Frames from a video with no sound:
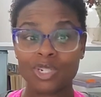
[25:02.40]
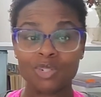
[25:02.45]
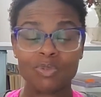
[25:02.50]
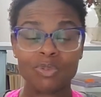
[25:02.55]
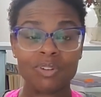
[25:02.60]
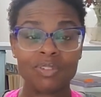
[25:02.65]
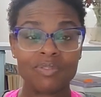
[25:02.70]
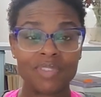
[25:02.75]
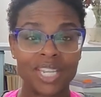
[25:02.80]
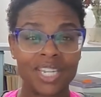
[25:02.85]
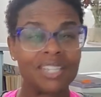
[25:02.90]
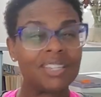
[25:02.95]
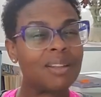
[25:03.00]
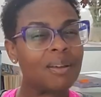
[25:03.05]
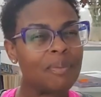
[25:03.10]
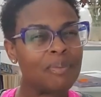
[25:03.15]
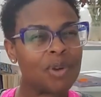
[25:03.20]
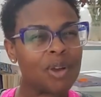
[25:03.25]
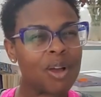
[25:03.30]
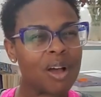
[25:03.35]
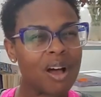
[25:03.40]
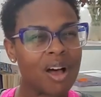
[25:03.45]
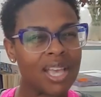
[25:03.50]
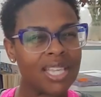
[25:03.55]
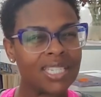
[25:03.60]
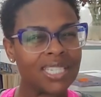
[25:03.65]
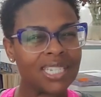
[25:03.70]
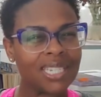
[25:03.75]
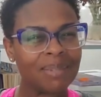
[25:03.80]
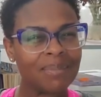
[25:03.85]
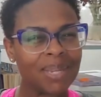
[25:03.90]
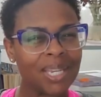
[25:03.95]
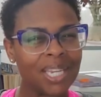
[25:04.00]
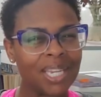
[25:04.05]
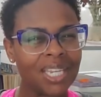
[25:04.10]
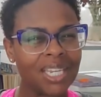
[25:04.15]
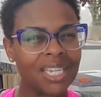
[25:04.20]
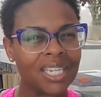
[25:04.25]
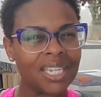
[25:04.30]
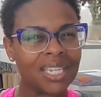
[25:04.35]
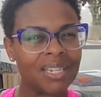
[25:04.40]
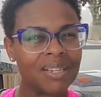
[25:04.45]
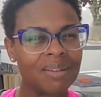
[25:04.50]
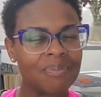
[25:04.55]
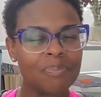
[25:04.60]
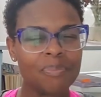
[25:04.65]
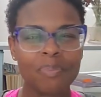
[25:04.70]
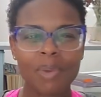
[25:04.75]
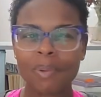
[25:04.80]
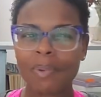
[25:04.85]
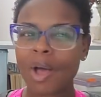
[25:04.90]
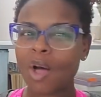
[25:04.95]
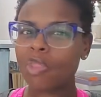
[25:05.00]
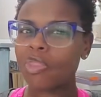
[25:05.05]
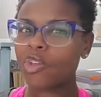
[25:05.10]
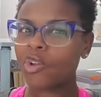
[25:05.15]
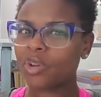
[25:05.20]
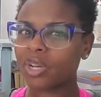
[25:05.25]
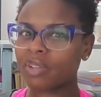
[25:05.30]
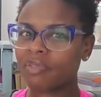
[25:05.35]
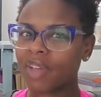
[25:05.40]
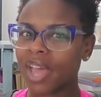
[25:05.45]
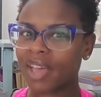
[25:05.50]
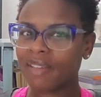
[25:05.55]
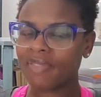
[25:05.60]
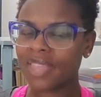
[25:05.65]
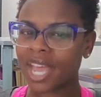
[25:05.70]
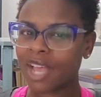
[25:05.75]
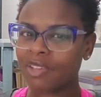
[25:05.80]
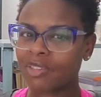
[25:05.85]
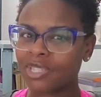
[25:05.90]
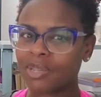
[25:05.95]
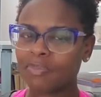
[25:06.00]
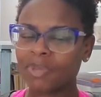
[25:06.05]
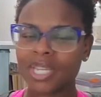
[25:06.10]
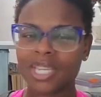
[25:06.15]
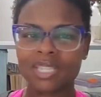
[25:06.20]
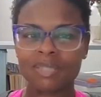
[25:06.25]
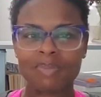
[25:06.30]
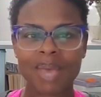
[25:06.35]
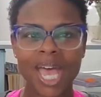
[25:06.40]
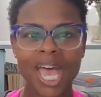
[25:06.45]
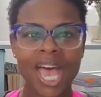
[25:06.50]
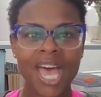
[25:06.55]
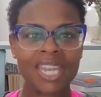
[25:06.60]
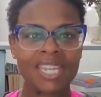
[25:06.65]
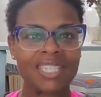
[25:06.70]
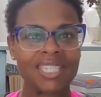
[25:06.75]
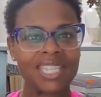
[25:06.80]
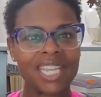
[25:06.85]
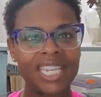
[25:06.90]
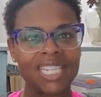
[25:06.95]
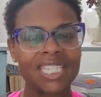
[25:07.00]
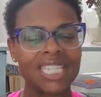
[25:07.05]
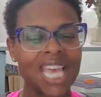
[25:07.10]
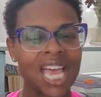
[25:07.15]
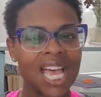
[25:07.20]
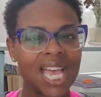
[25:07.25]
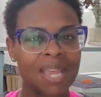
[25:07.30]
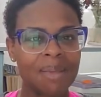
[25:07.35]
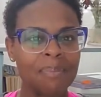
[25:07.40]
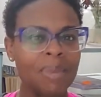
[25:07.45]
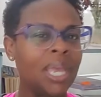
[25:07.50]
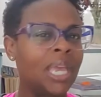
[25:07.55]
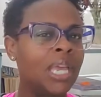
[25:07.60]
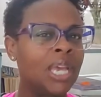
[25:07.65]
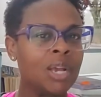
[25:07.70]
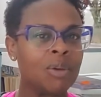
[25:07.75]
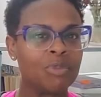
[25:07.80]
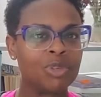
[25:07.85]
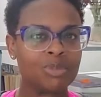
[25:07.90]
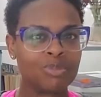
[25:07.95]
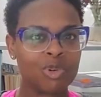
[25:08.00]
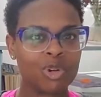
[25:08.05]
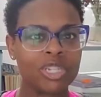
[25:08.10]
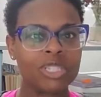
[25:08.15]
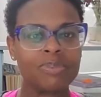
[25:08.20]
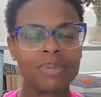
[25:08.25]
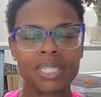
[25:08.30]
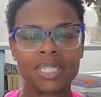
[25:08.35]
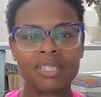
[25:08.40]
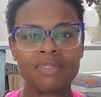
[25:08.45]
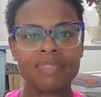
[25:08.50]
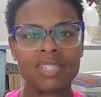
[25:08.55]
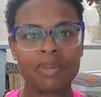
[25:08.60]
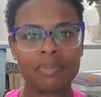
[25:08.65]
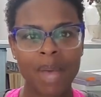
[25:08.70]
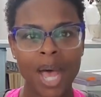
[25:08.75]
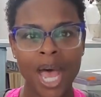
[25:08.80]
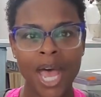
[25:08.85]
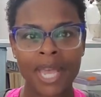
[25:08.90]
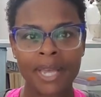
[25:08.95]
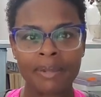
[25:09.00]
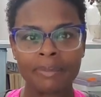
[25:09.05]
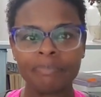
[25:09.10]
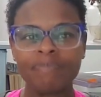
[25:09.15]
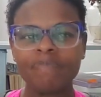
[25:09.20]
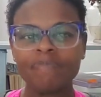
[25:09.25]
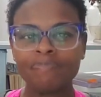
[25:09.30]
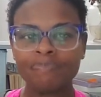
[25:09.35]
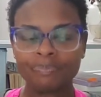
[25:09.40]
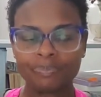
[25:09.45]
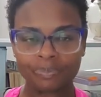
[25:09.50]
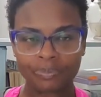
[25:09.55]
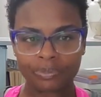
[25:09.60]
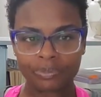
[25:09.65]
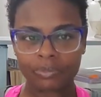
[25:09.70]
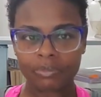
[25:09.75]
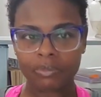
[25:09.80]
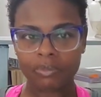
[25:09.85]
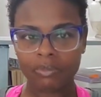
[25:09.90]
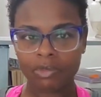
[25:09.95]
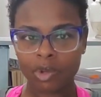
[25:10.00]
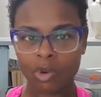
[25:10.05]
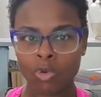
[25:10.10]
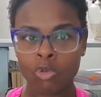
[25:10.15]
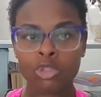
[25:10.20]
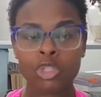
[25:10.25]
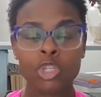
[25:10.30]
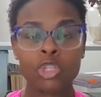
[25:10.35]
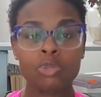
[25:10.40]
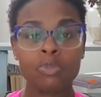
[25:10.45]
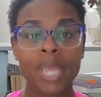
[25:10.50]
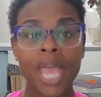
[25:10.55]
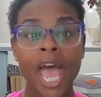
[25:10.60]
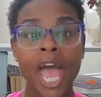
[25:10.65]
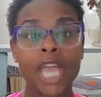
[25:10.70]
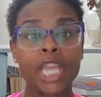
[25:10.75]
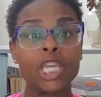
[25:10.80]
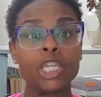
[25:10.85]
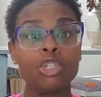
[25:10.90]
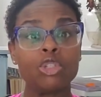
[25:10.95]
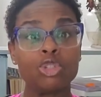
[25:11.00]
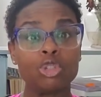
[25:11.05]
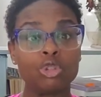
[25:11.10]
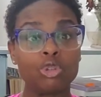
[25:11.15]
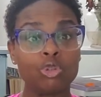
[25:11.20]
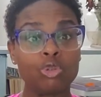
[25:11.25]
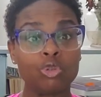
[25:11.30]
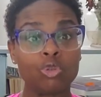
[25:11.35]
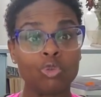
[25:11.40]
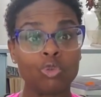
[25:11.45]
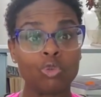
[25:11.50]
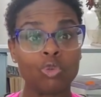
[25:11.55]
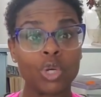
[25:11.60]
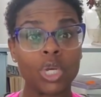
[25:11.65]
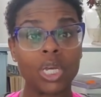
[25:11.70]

would have ended up costing me about 35,000 because my out of state time was more expensive to buy. Well, excuse me, I could do